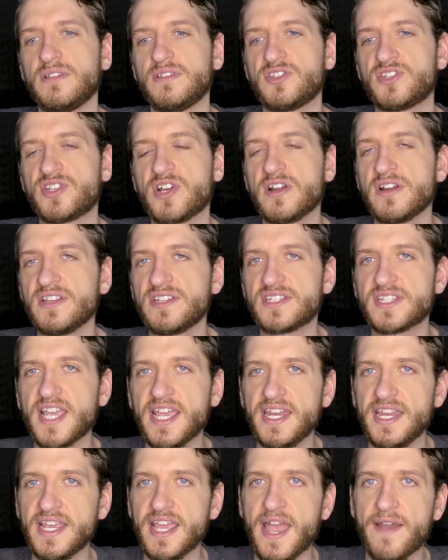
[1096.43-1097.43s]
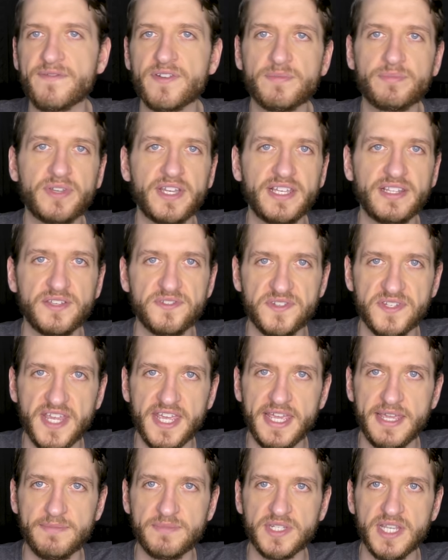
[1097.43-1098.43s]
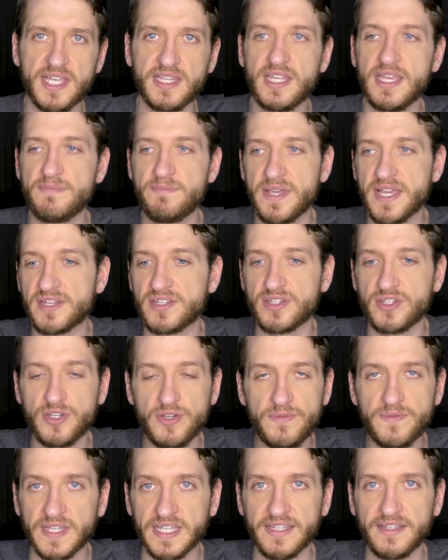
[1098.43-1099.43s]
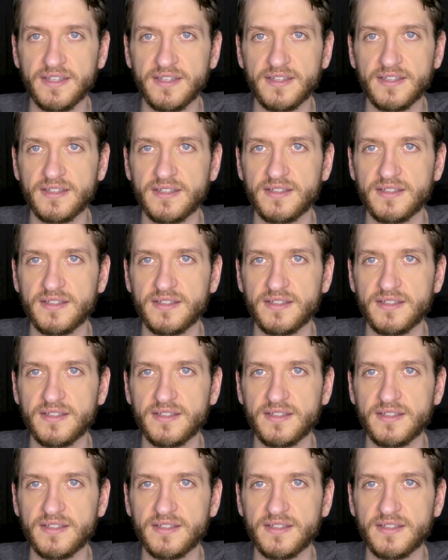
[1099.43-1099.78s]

started skating after playing those games and they picked Goofy